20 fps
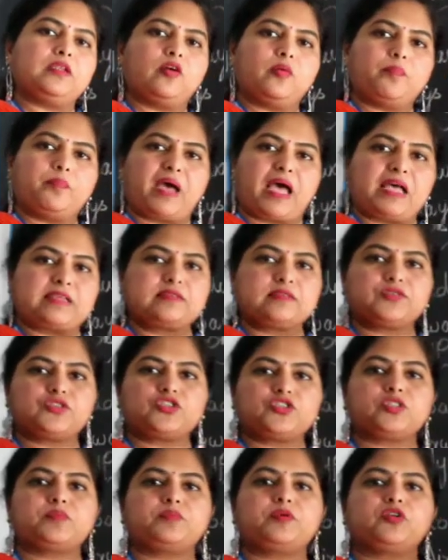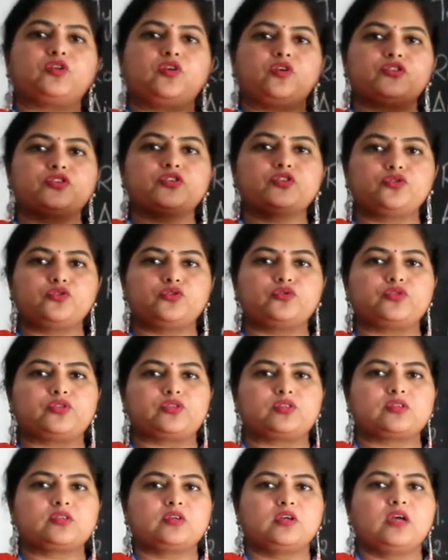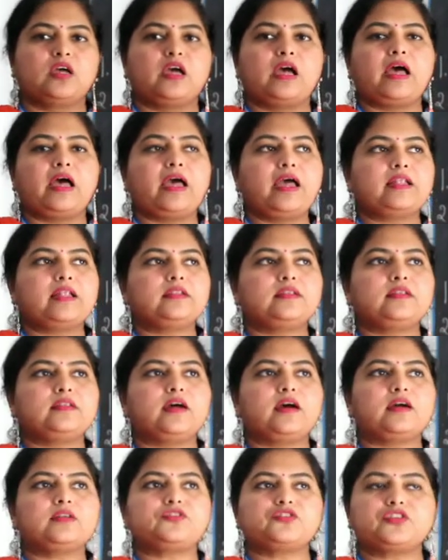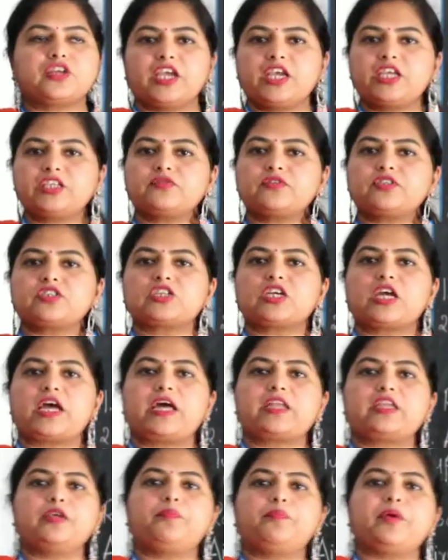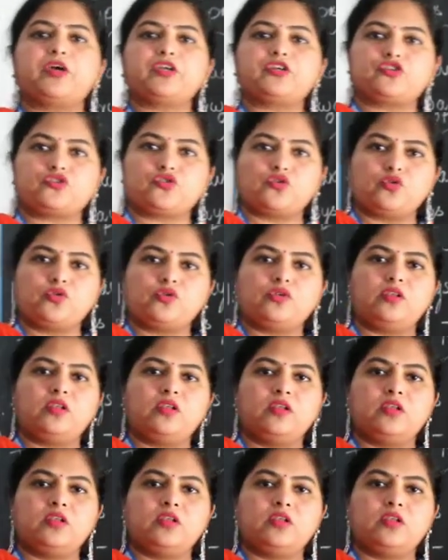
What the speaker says: or passengers but also goods, and there are trains which carry petrols